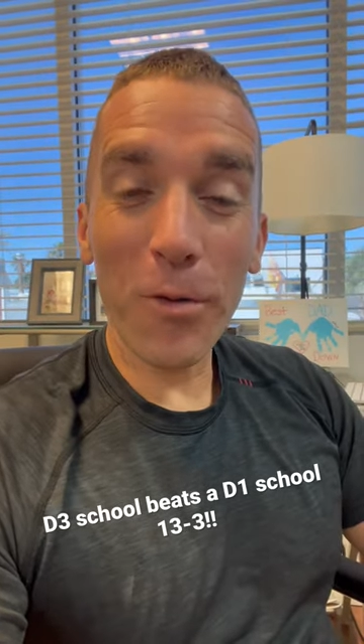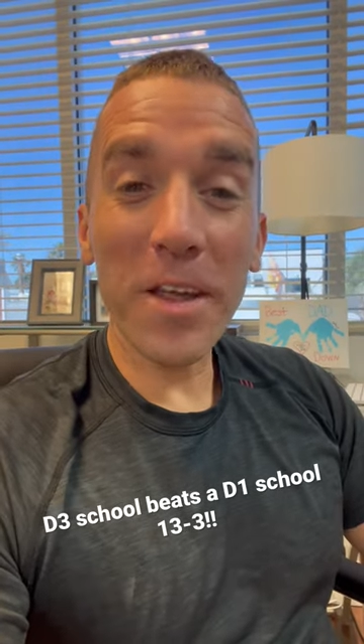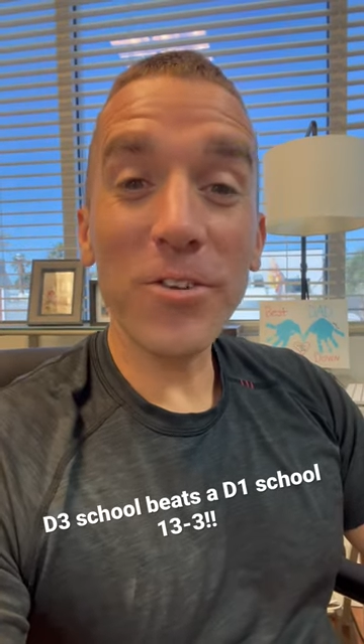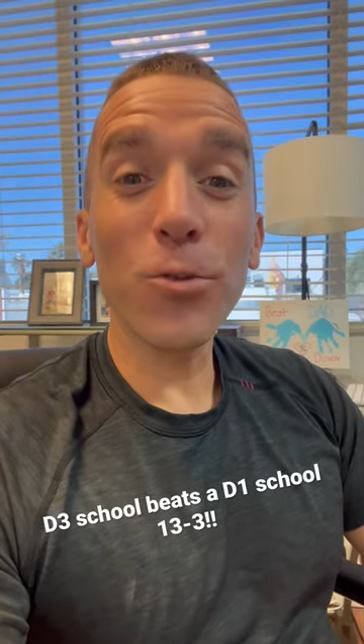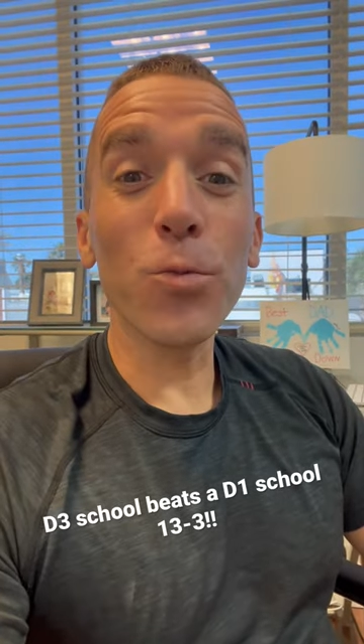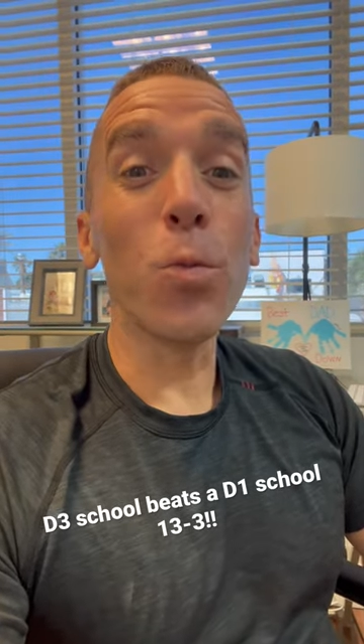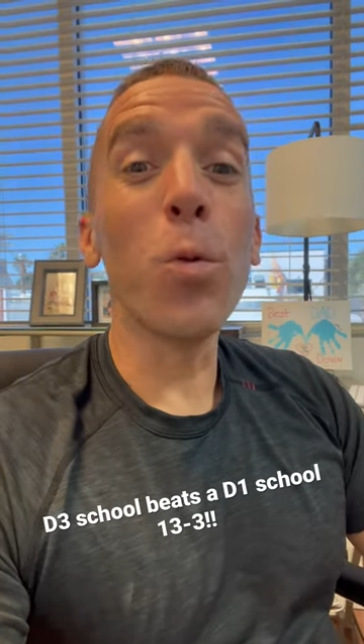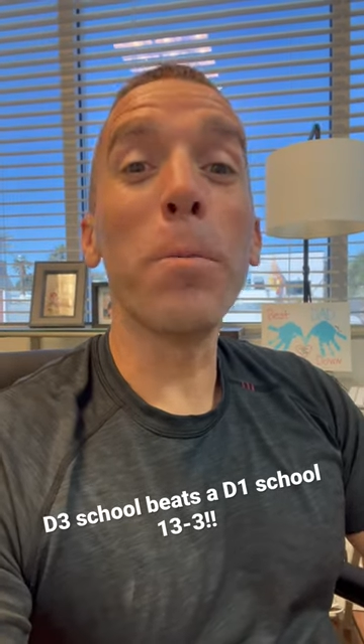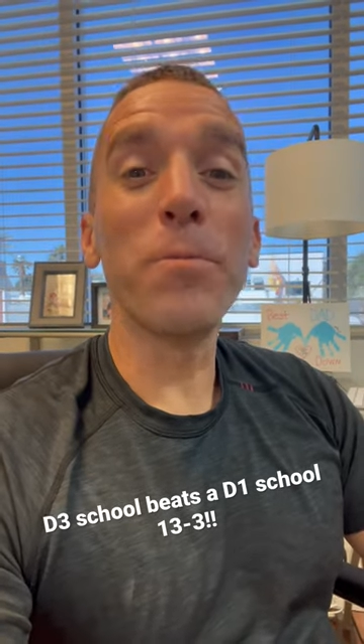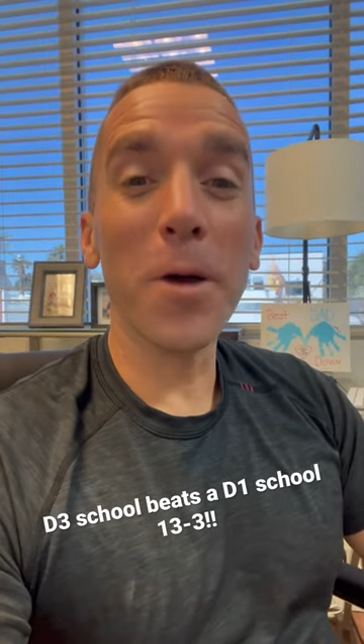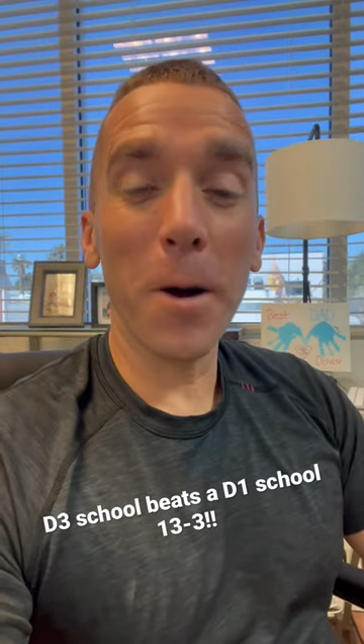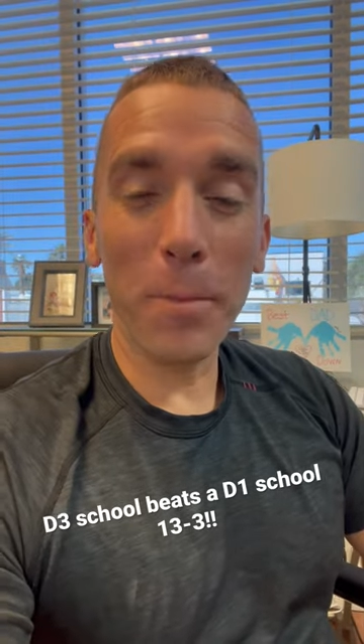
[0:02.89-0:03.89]
They just
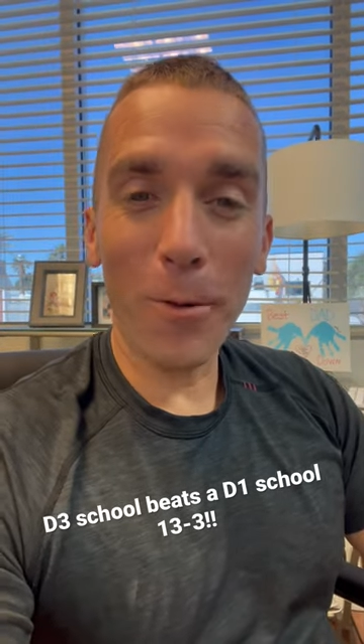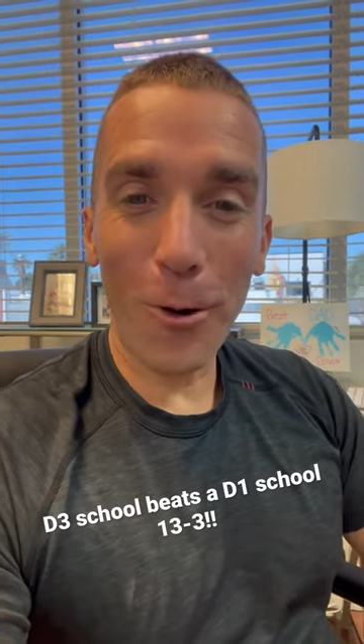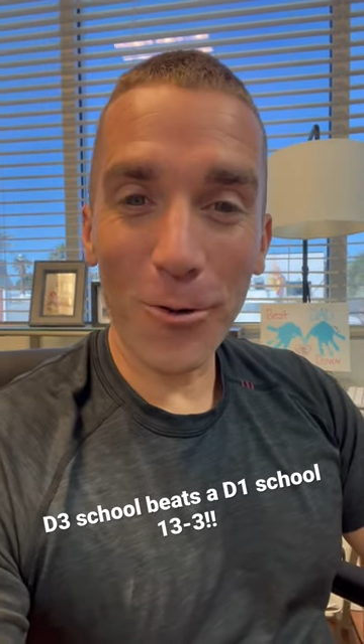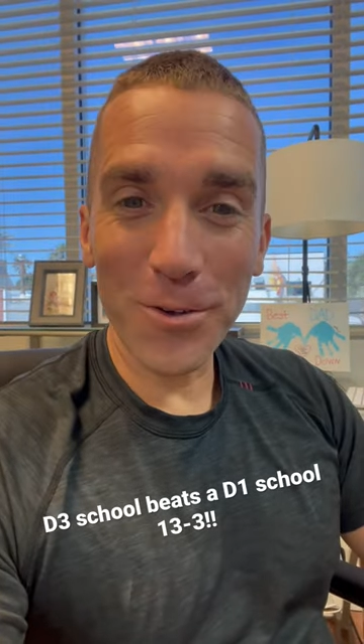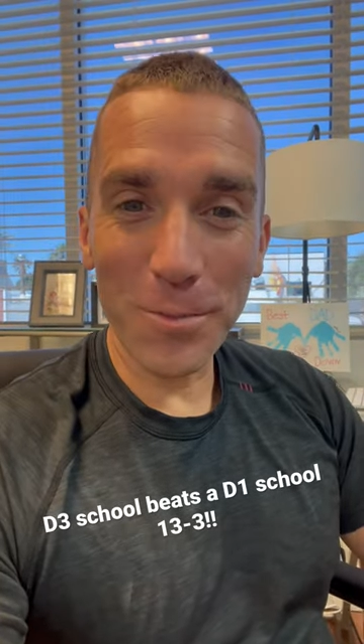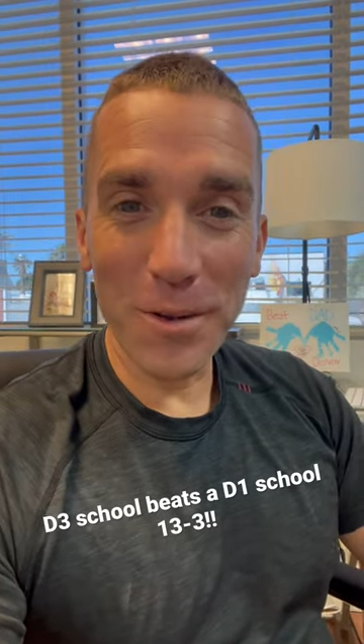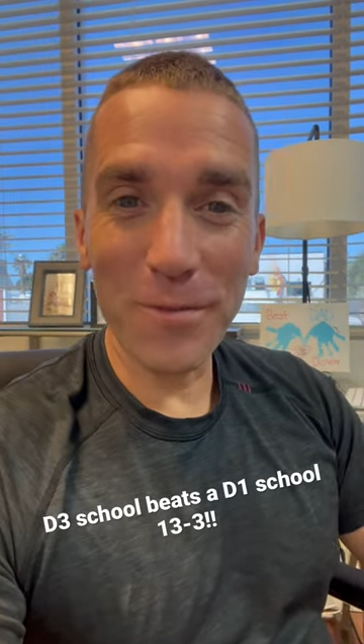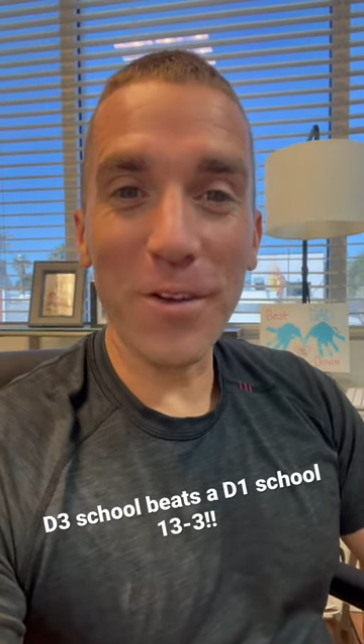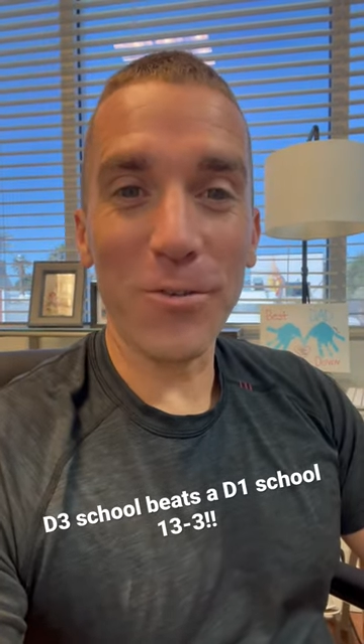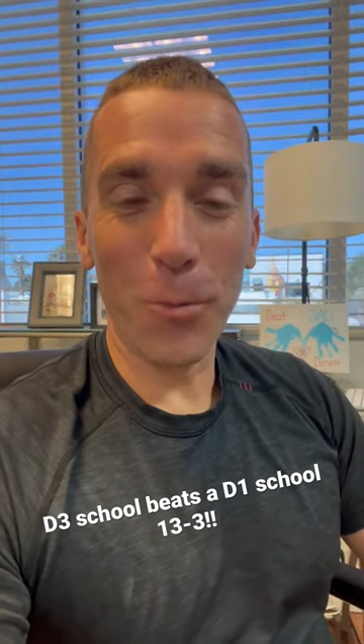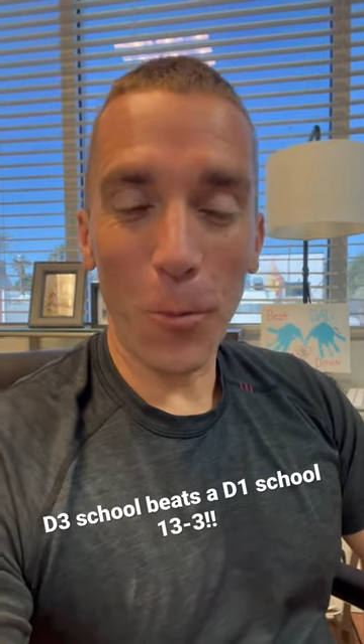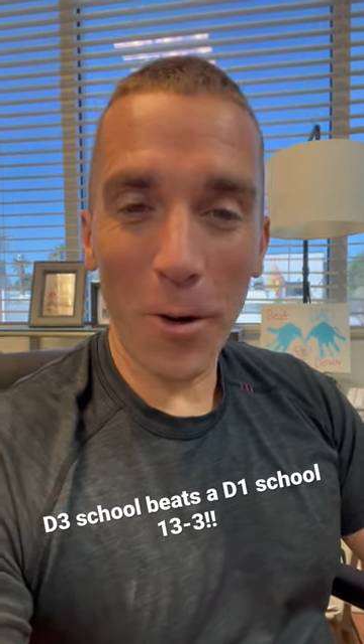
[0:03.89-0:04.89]
whooped up on some
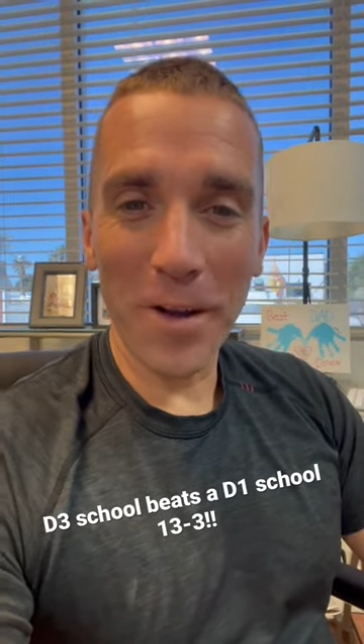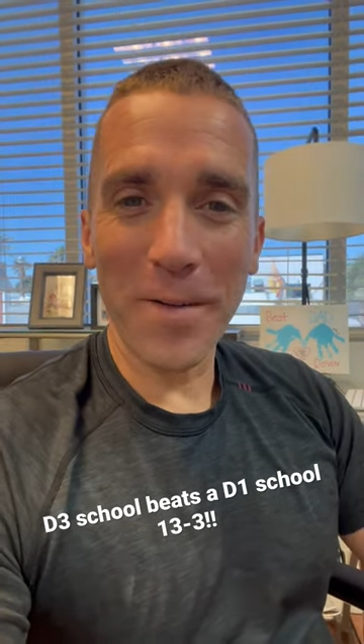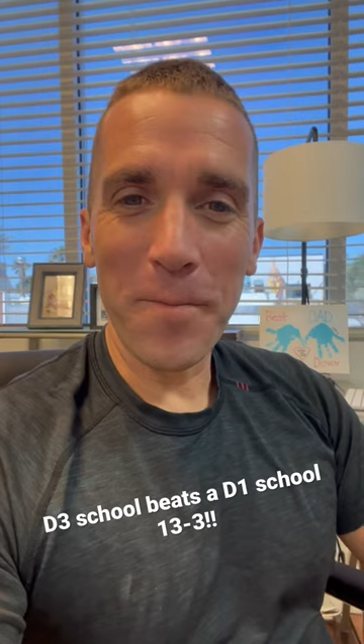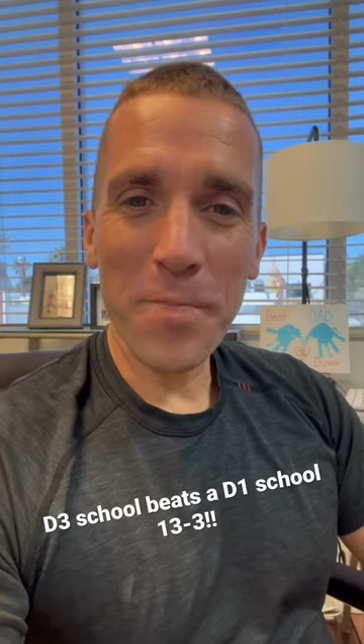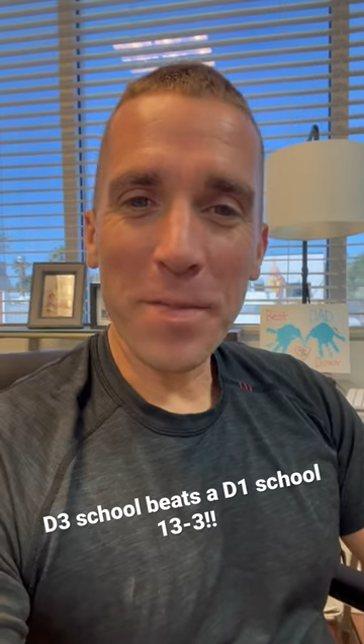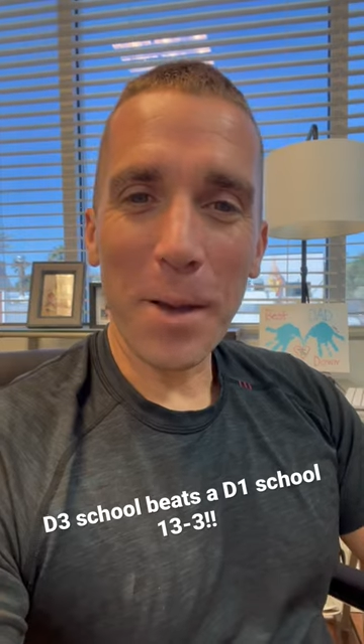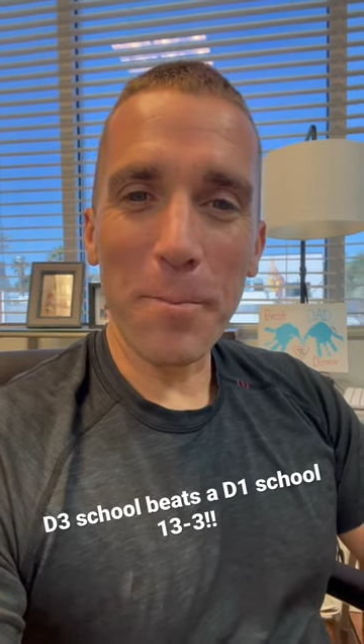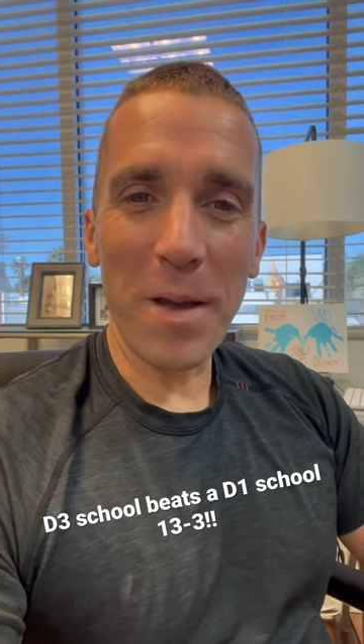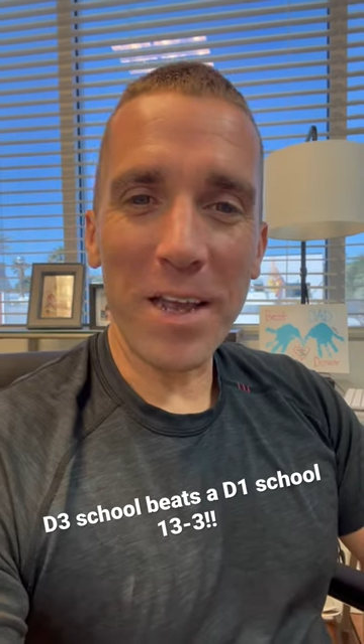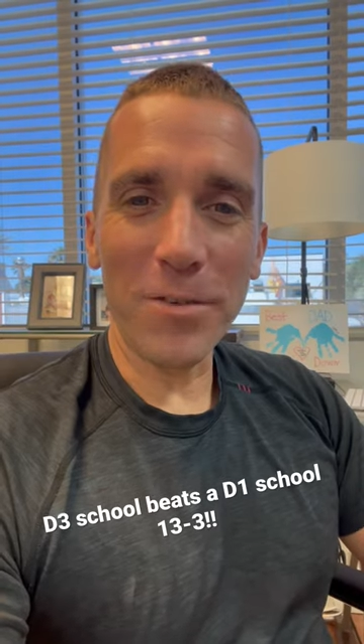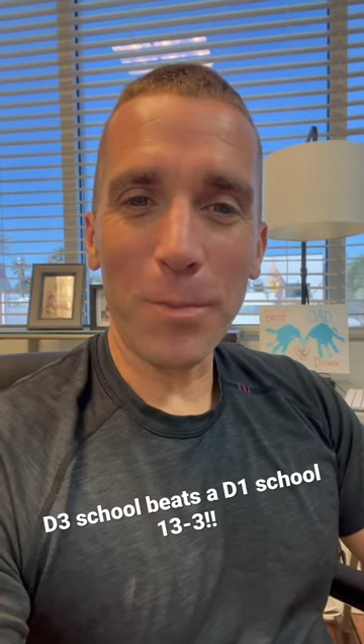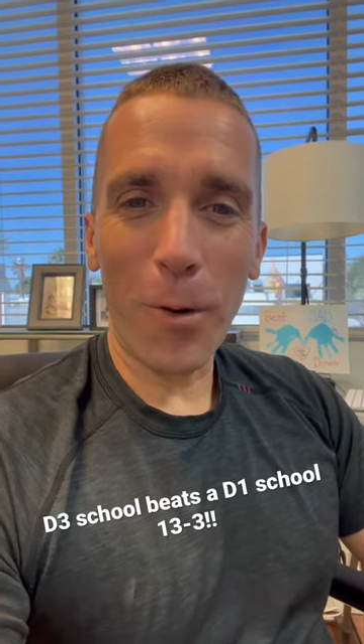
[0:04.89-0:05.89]
Division 1
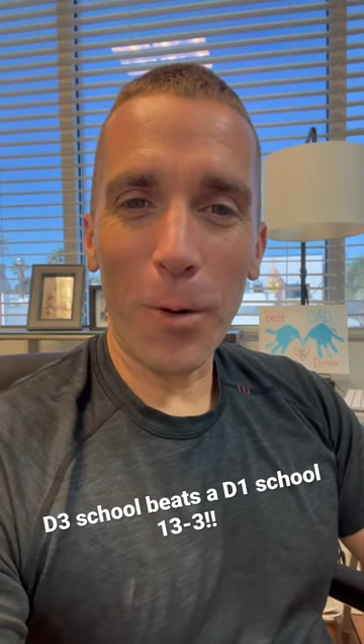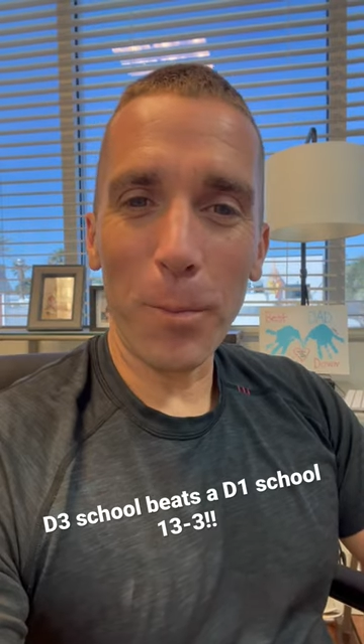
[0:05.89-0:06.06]
baseball.